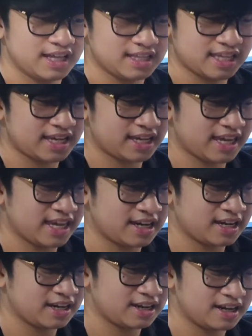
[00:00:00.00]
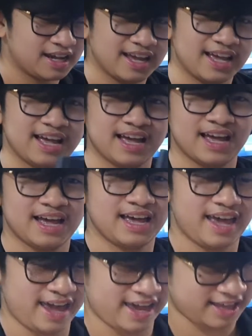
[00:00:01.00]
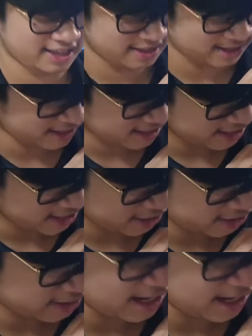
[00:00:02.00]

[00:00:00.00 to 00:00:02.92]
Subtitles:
thinking and your